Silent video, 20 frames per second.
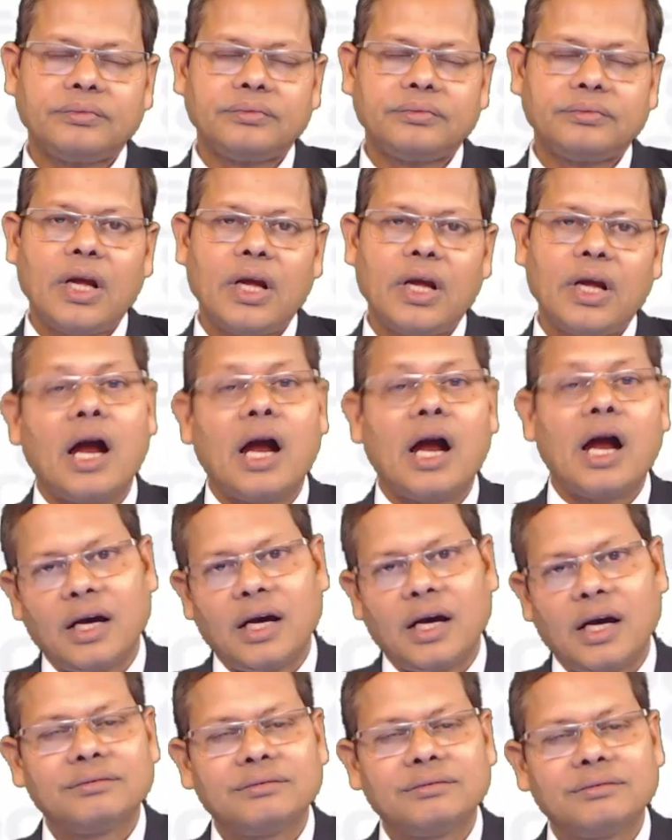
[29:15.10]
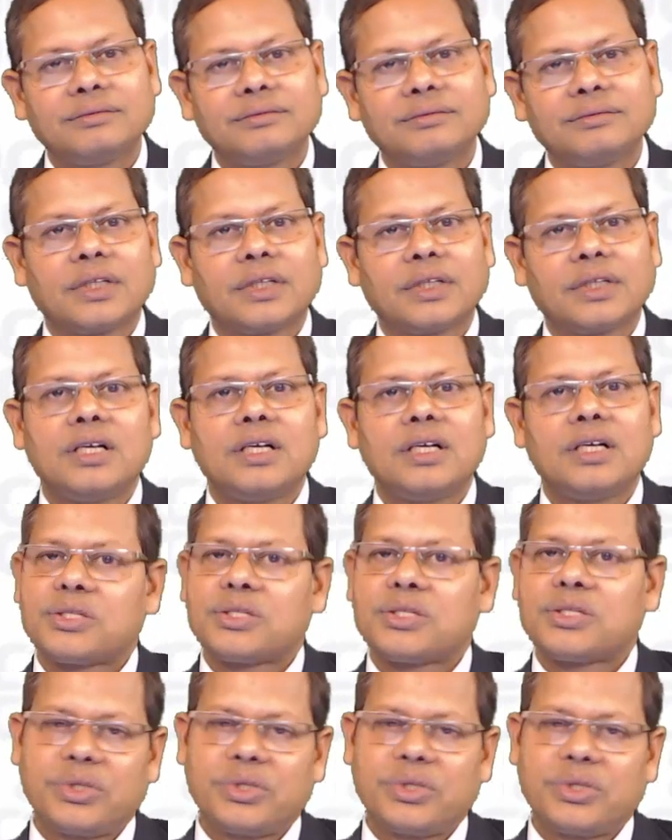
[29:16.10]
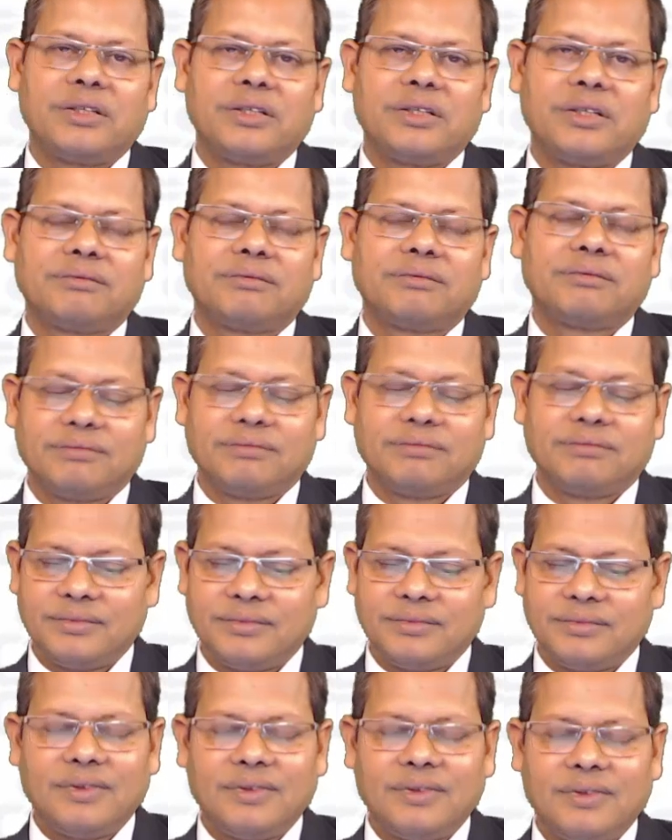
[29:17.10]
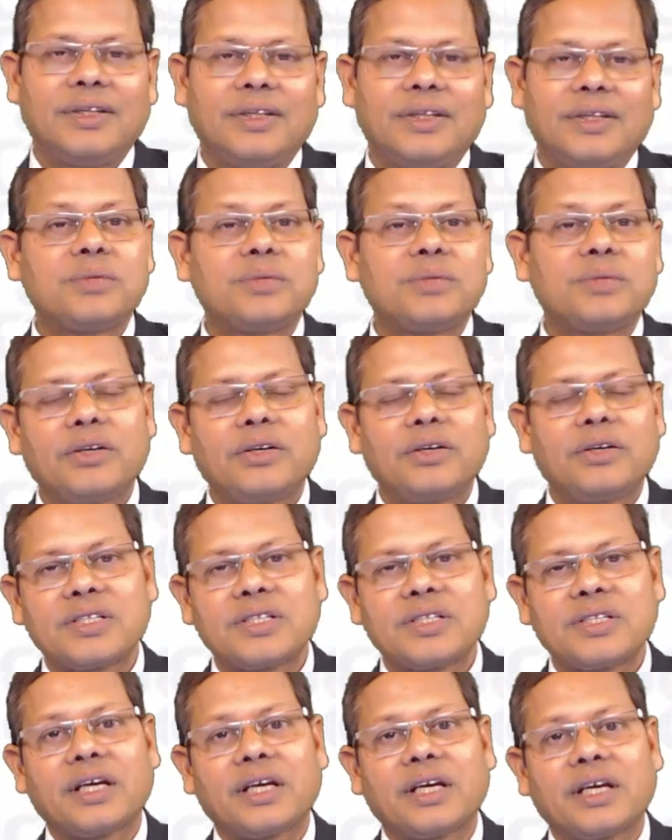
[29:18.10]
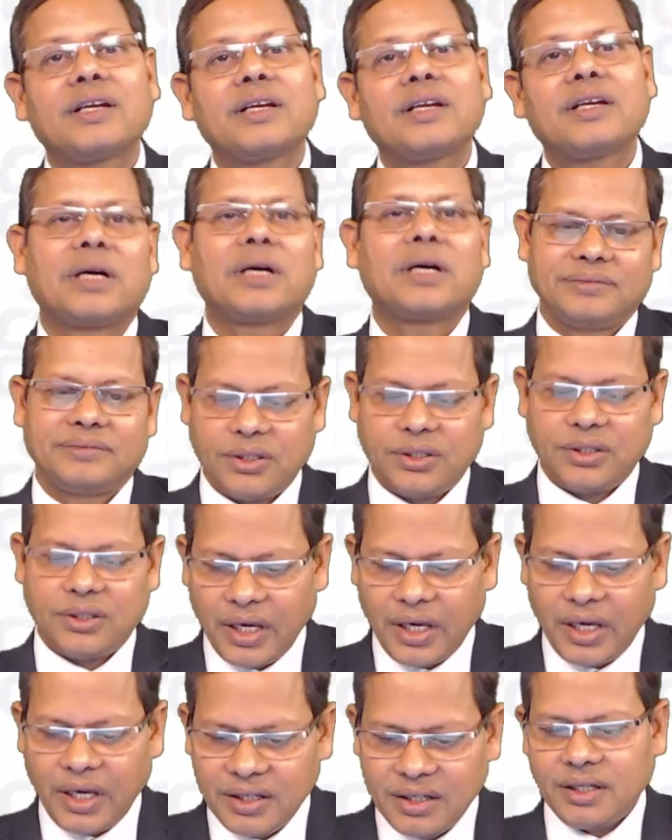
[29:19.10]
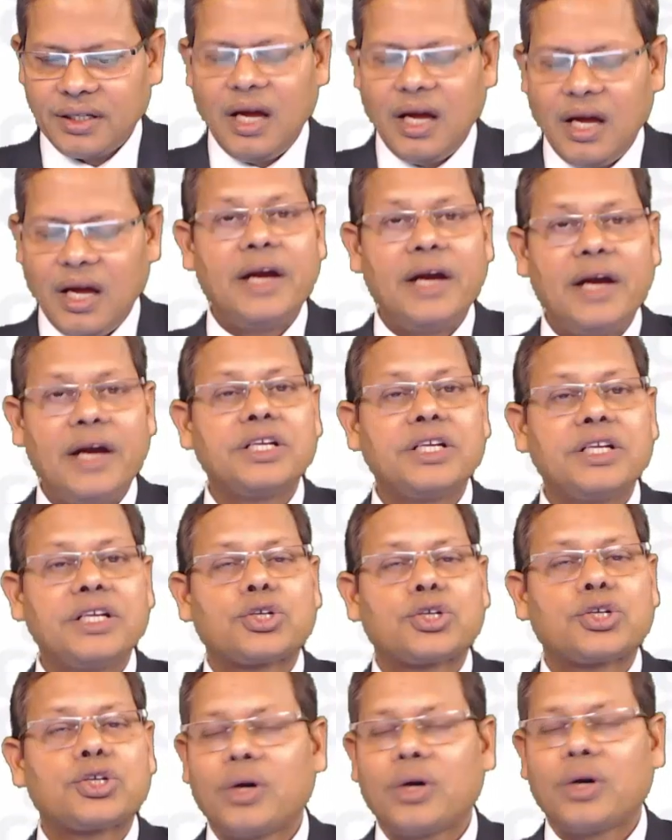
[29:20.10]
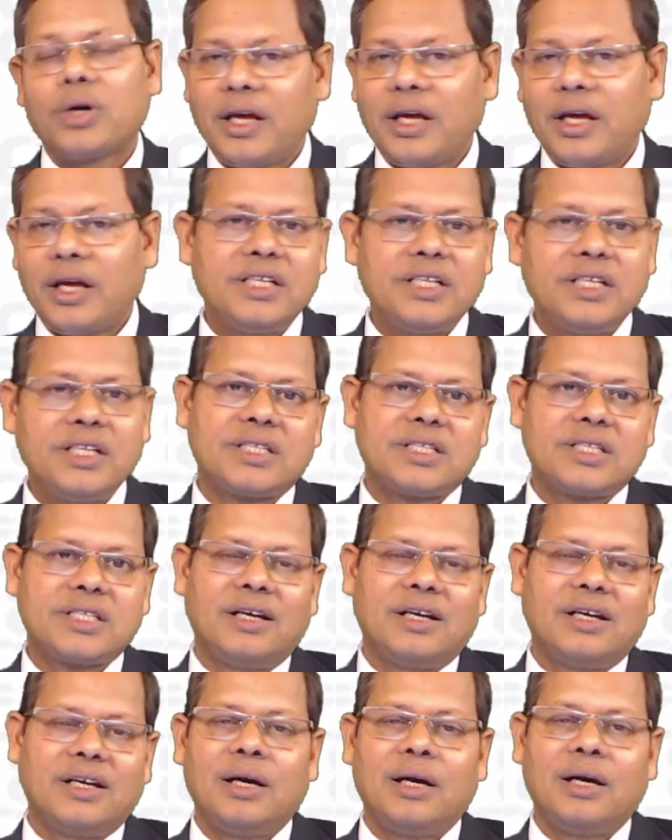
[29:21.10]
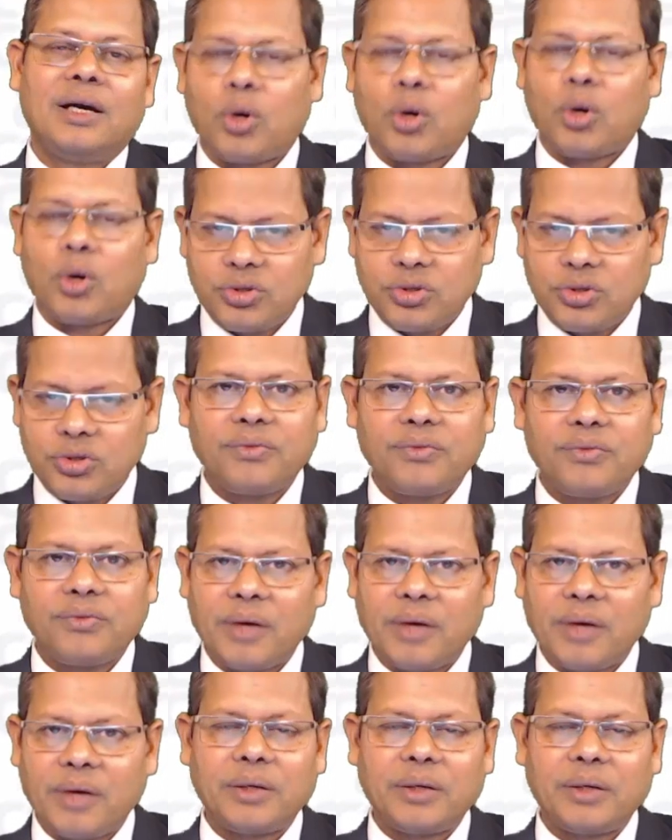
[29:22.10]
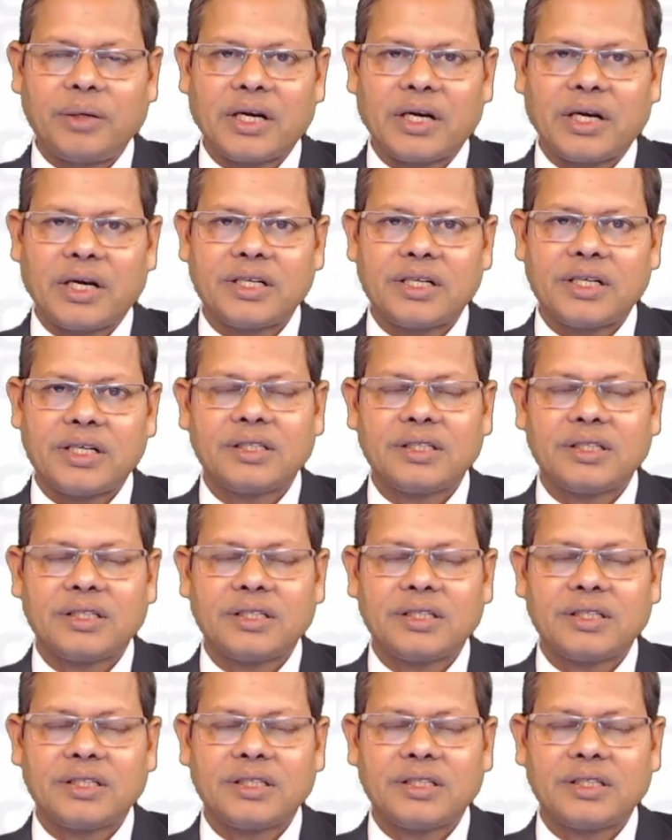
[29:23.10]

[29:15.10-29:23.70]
atta, suji, that is meant for secondary market. Okay, and sugarcane is a produce of primary market,